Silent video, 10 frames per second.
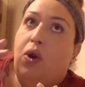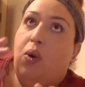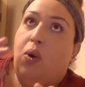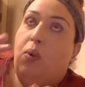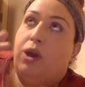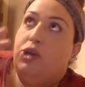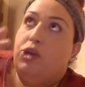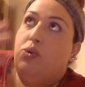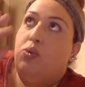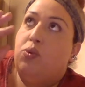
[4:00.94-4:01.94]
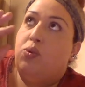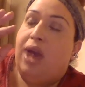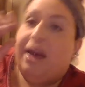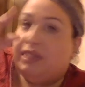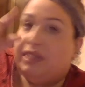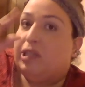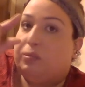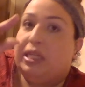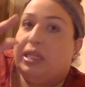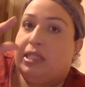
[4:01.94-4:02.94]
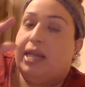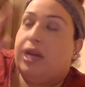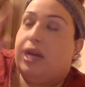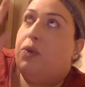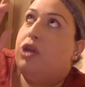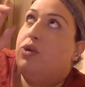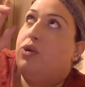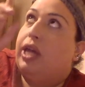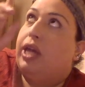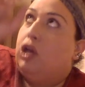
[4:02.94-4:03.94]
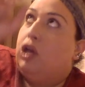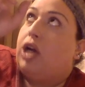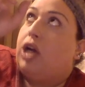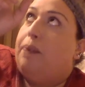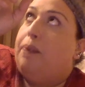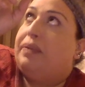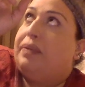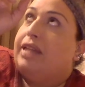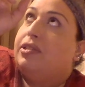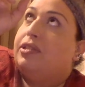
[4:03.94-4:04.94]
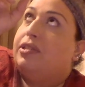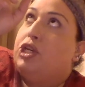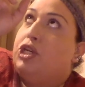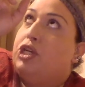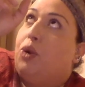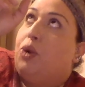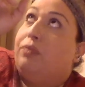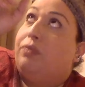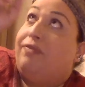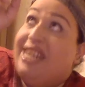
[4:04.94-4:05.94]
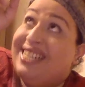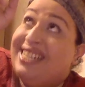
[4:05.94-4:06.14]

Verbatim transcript: where you have this split second where you can look up and see your own feet.